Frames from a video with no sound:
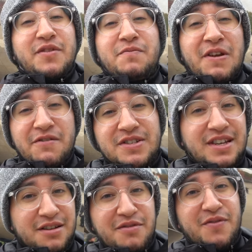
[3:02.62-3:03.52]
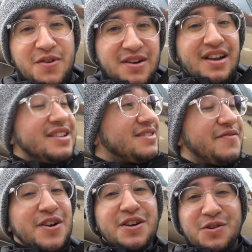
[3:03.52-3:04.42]
if you've never seen it before. It's a
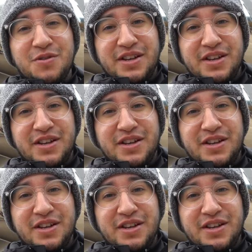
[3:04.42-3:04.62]
very cool